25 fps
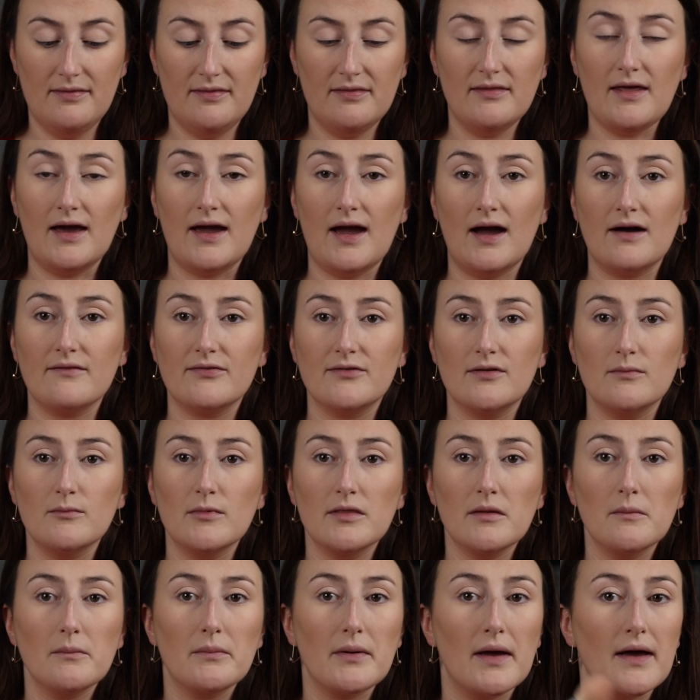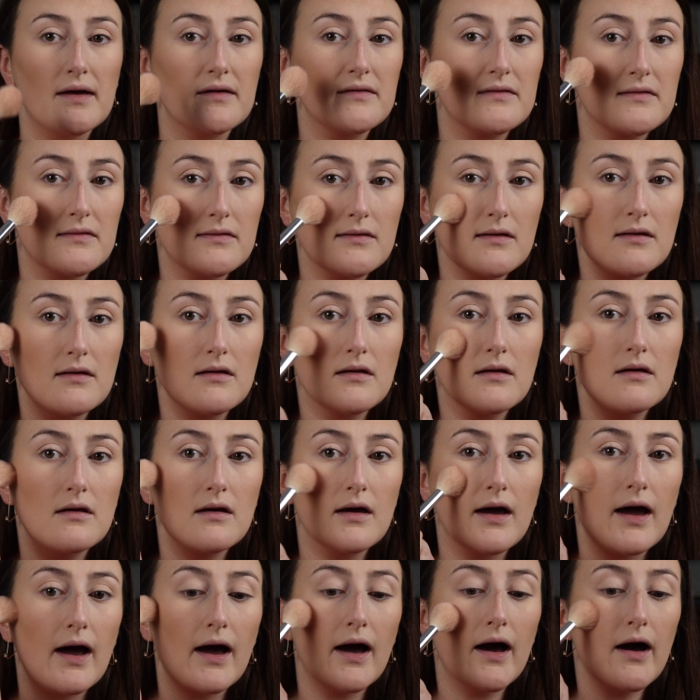they have some of the best
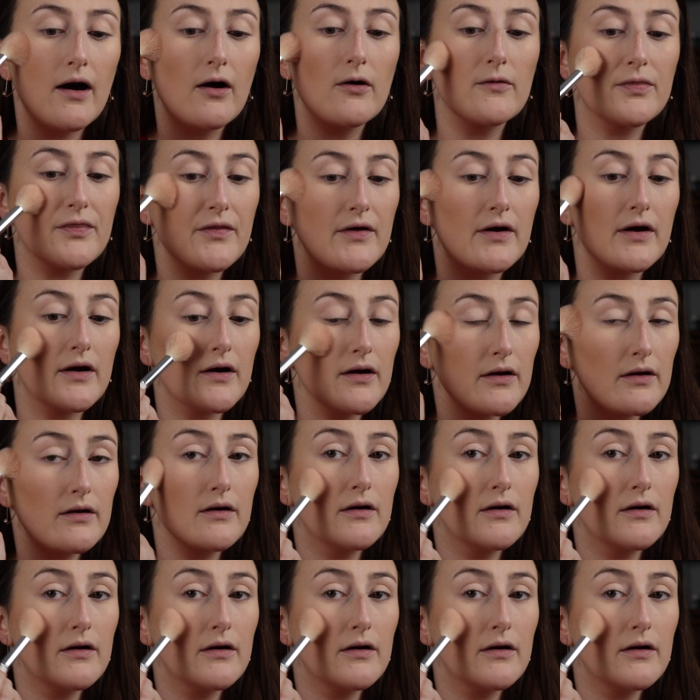out there.